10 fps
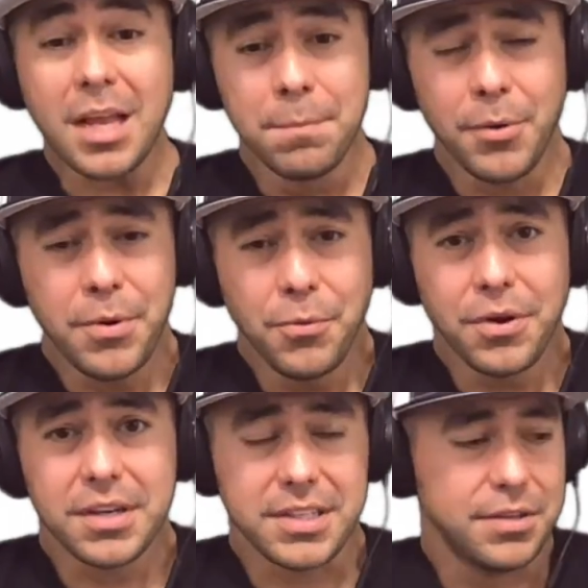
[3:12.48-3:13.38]
But we
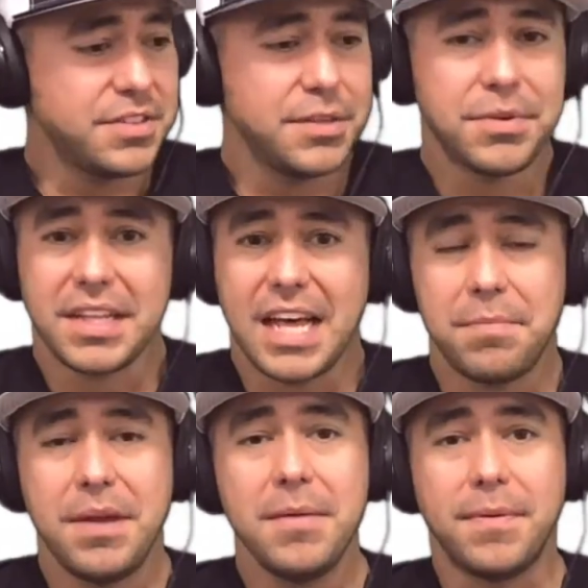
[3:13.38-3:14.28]
work closely with a lot
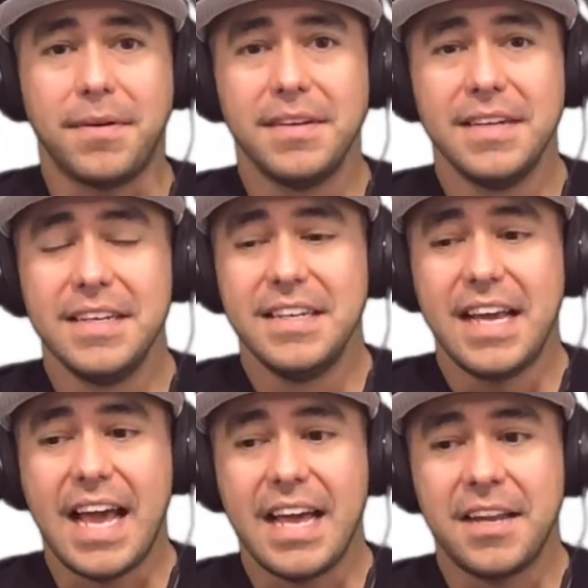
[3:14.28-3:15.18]
of people,
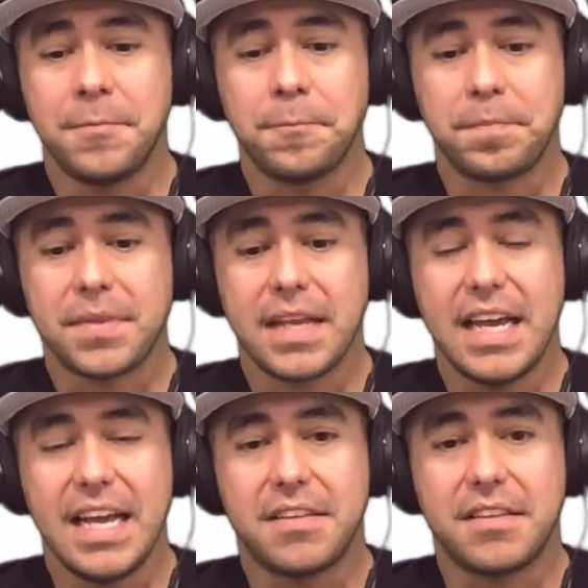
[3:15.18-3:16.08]
and
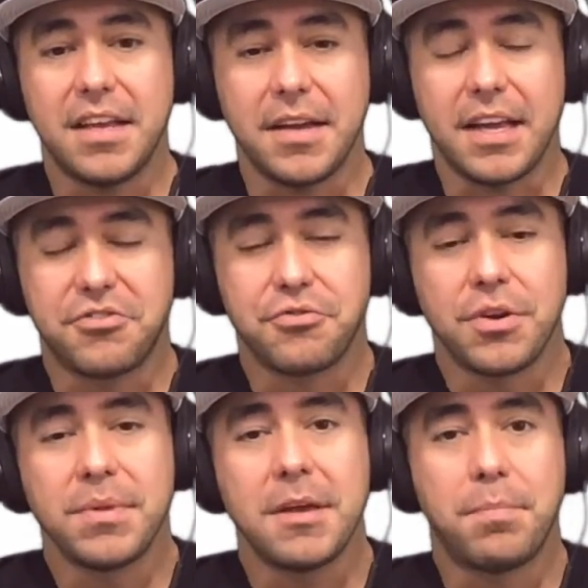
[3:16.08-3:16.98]
it's
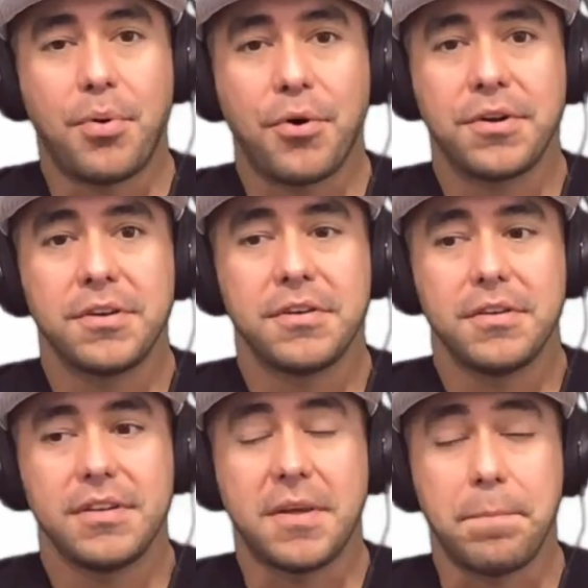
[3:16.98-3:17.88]
extremely
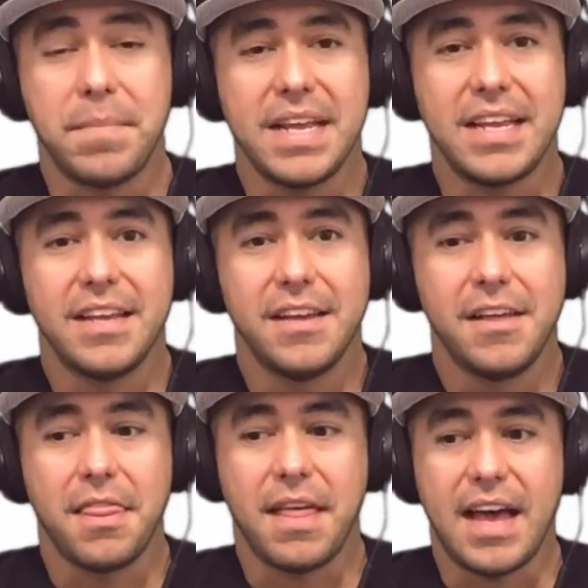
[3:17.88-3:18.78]
important to me
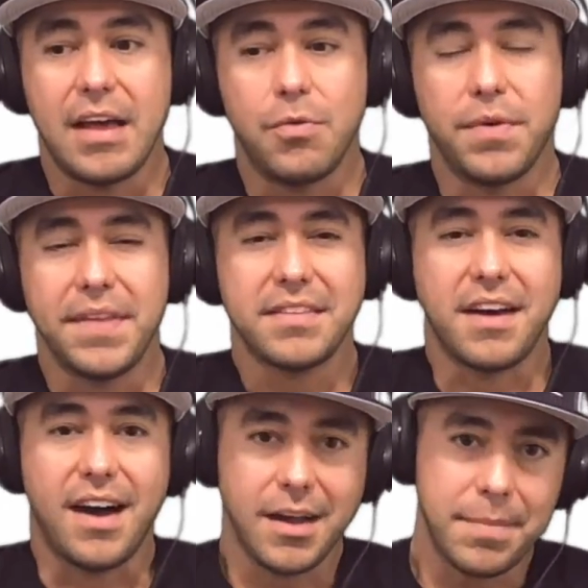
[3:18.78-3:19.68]
that when they
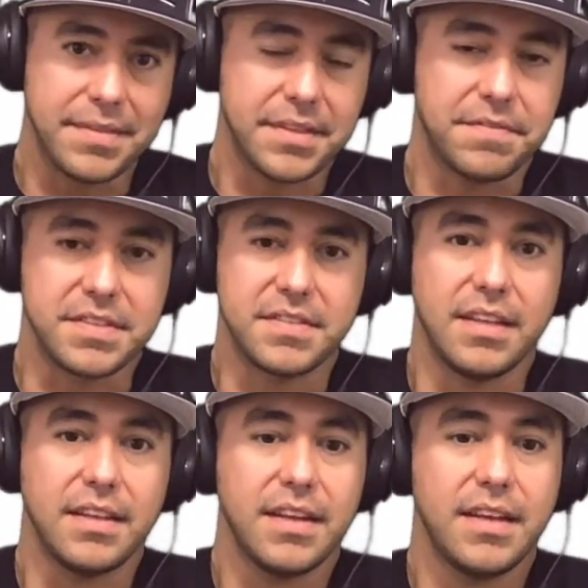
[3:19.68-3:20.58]
talk about the
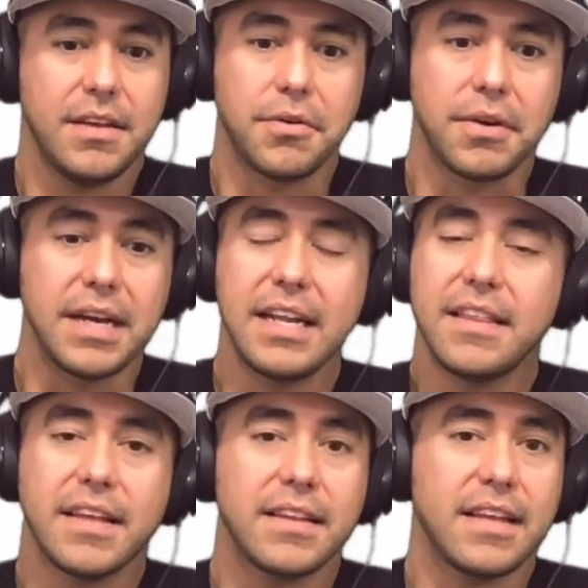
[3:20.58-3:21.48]
facility or
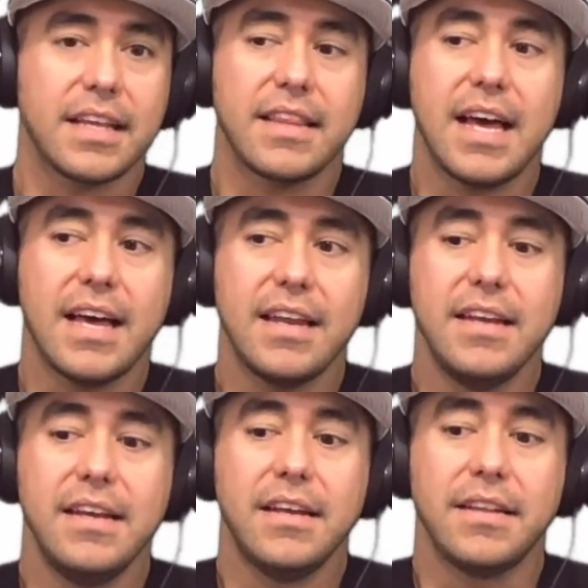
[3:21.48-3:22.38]
anything like that,
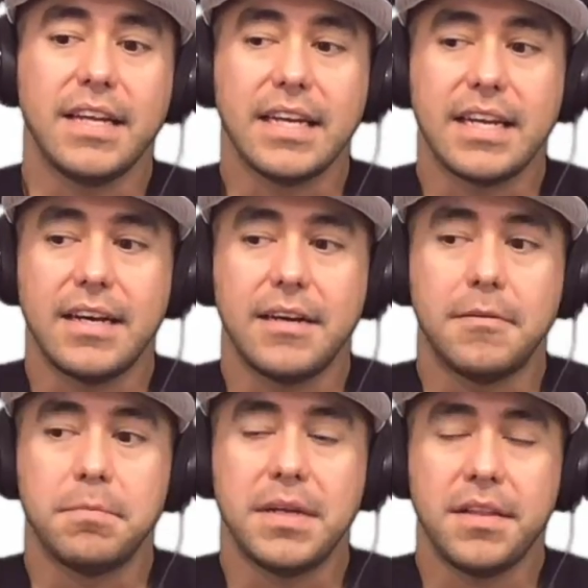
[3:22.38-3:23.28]
like
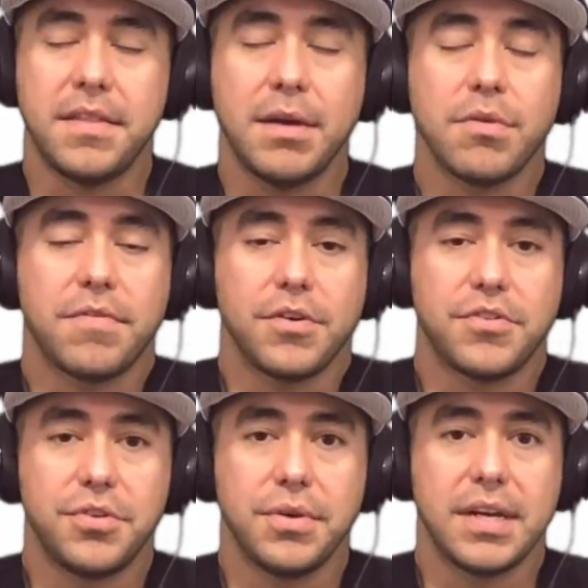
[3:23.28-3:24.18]
they refer
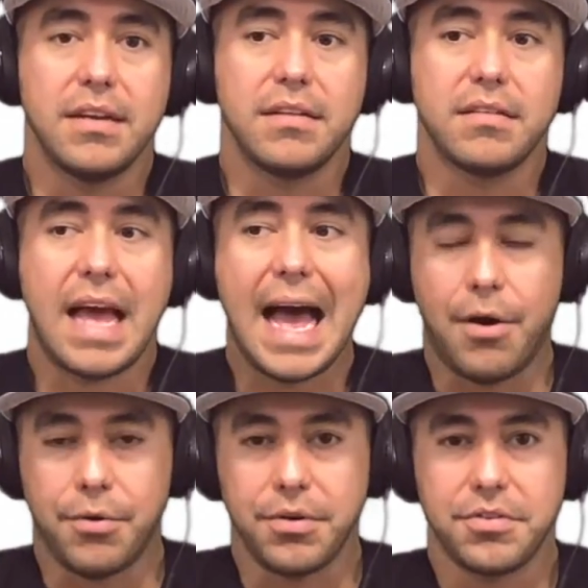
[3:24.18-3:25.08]
to it as
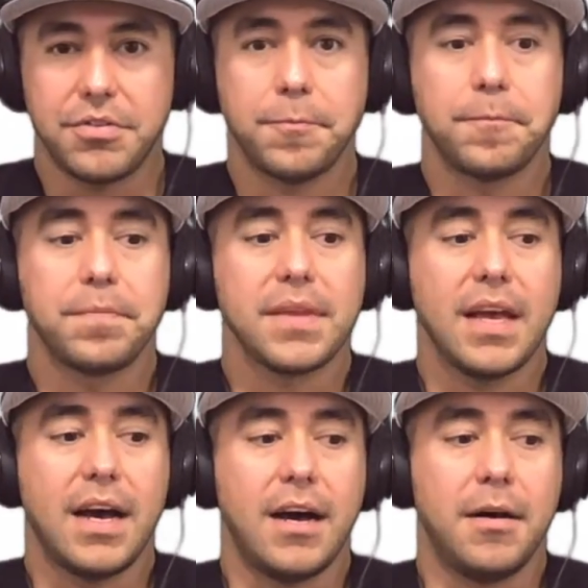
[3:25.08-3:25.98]
ours.
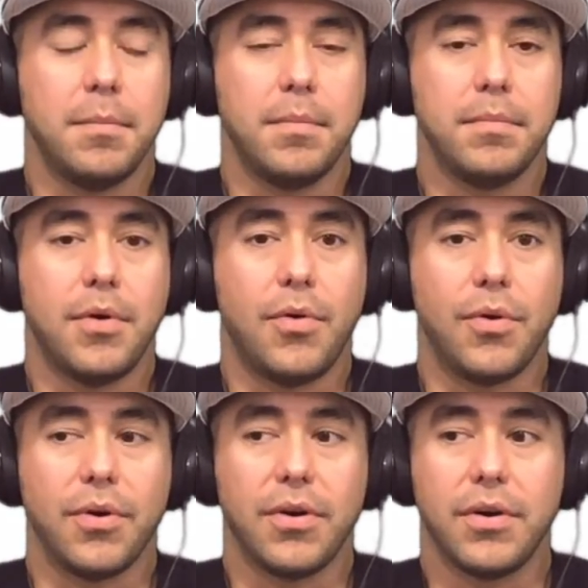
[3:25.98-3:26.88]

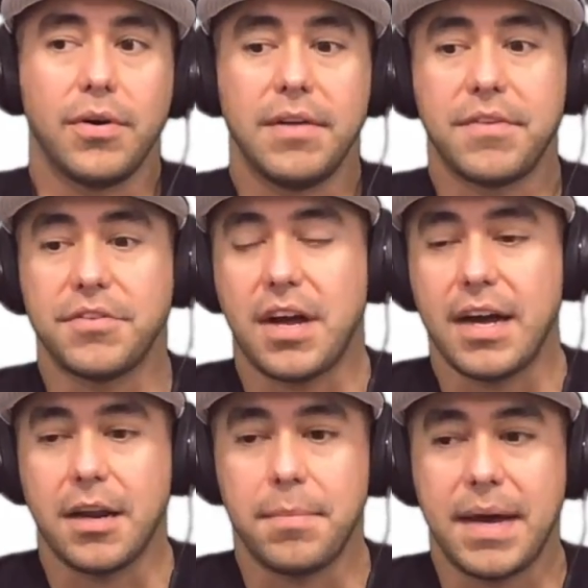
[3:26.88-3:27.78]
Or if they're
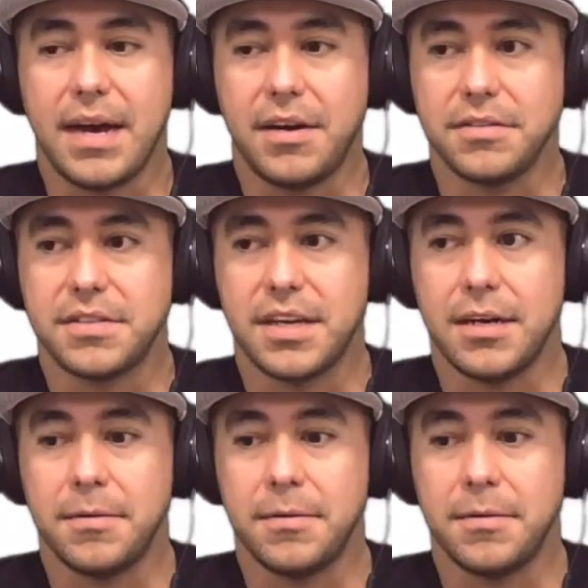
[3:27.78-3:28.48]
talking about